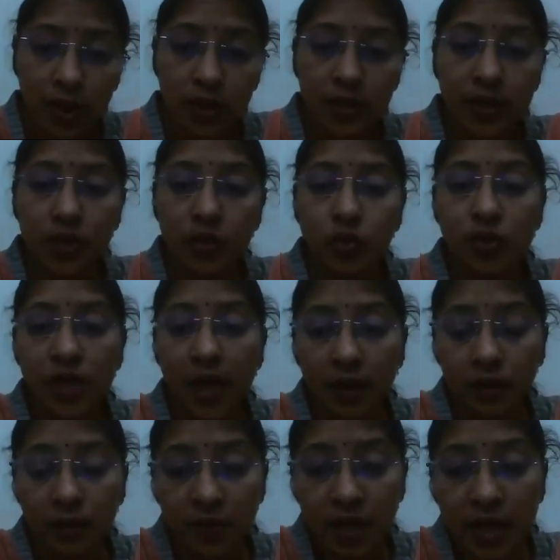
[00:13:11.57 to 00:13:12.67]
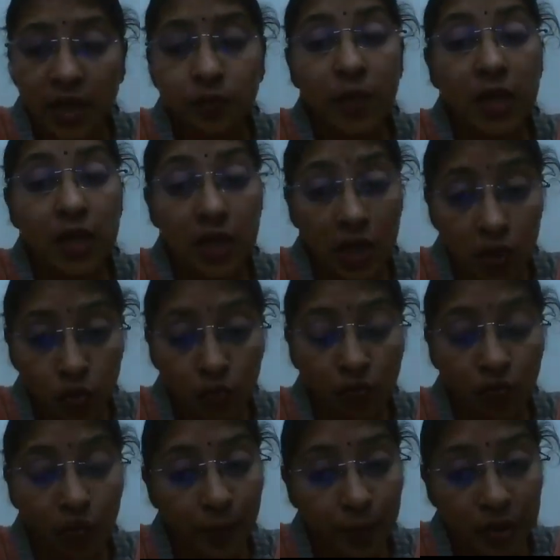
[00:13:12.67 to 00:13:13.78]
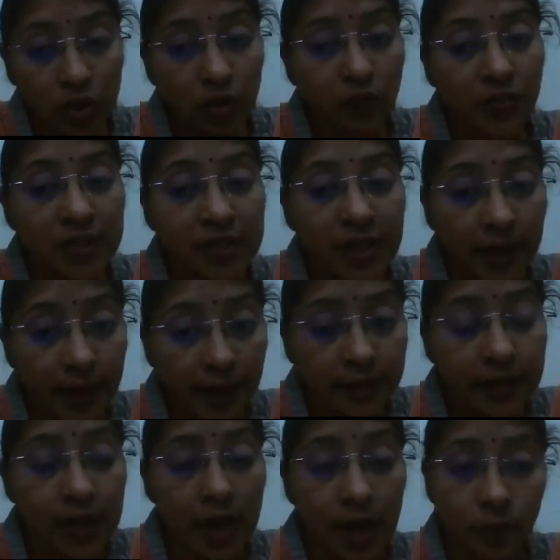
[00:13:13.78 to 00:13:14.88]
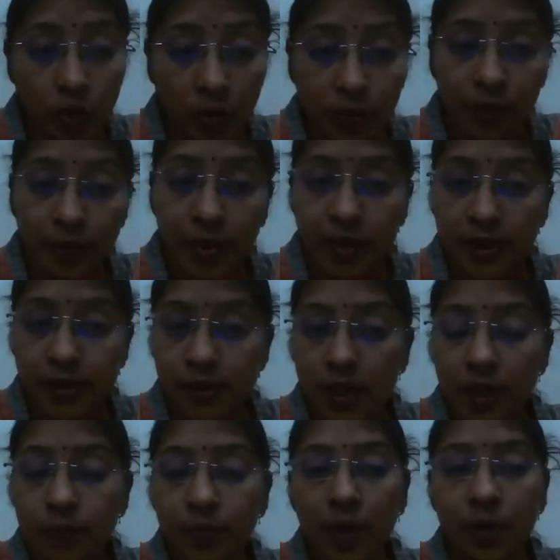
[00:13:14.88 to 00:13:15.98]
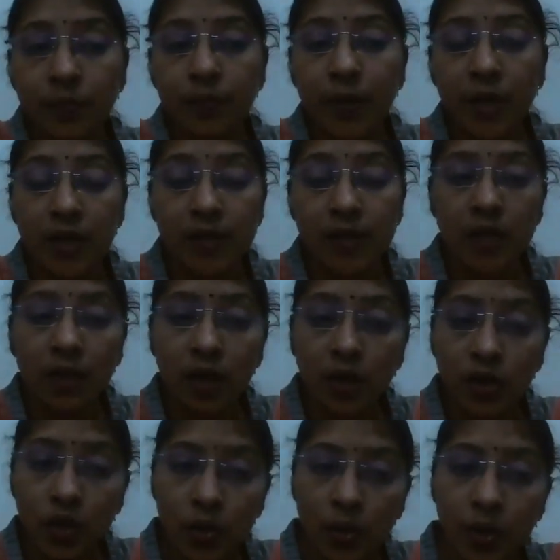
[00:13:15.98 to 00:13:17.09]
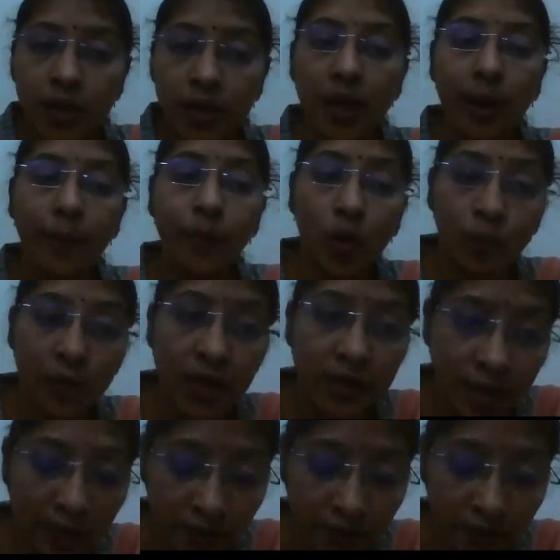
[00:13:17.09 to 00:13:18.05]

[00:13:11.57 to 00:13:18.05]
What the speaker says: it may lead to formation of the secondary abdominal pregnancy if pregnancy continue in abdominal